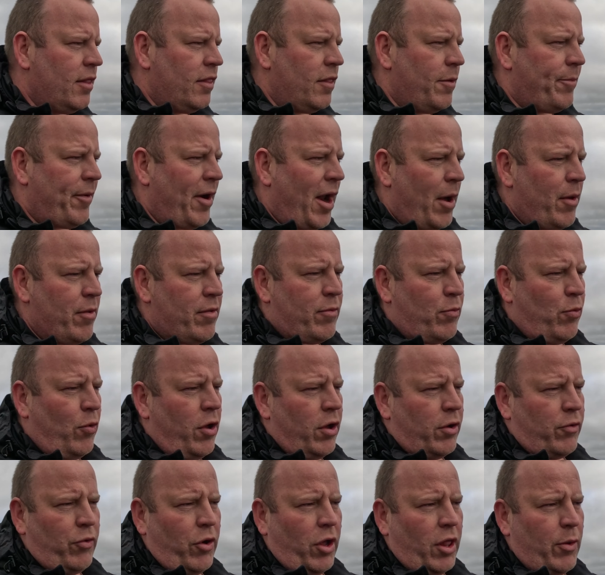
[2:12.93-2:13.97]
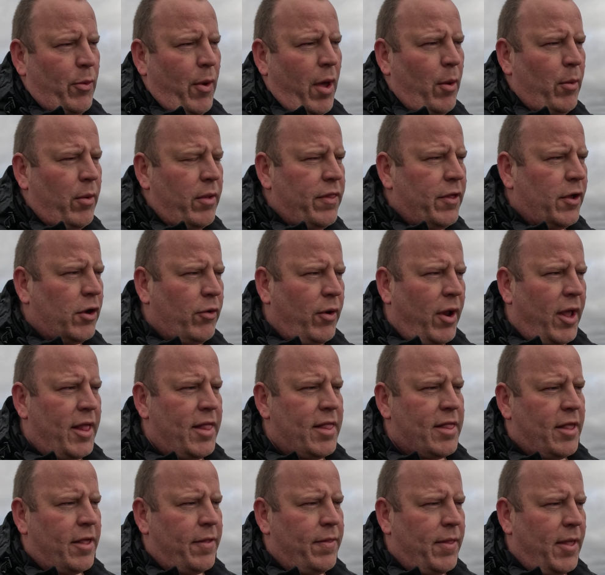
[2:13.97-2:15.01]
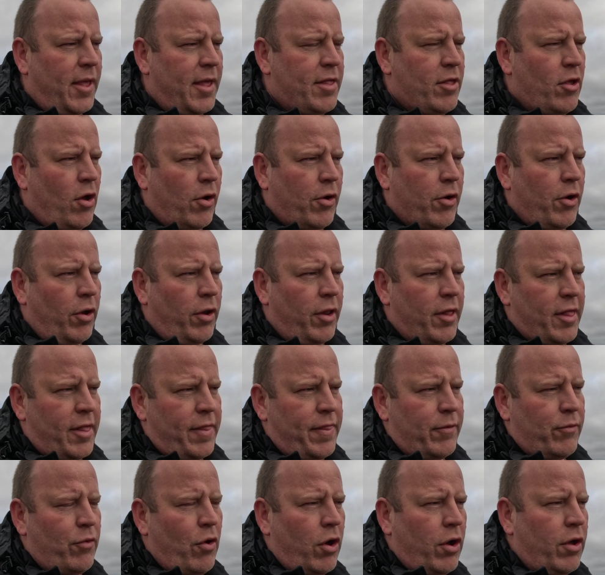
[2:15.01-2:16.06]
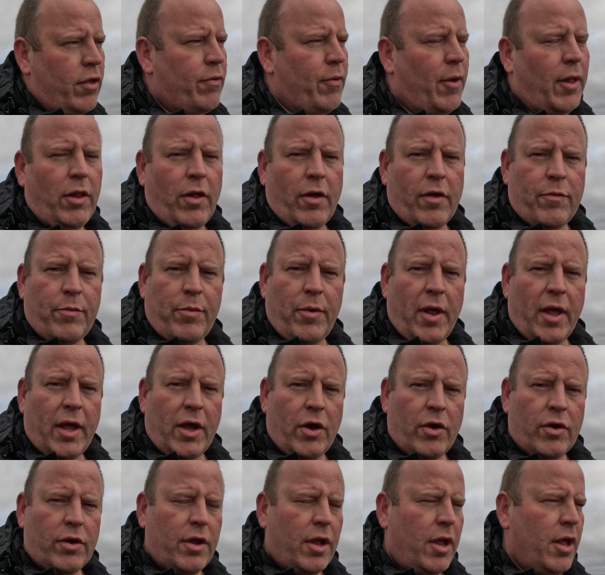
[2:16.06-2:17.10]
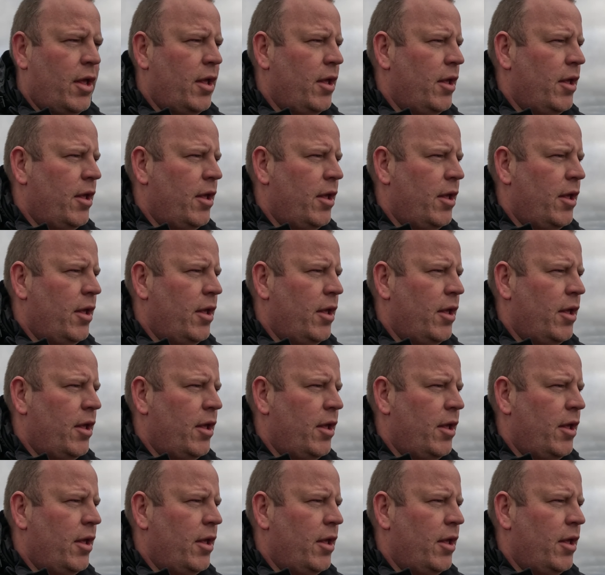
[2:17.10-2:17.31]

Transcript: the browns work really well with the greens, and the sort of colours in the rock as well looks pretty good.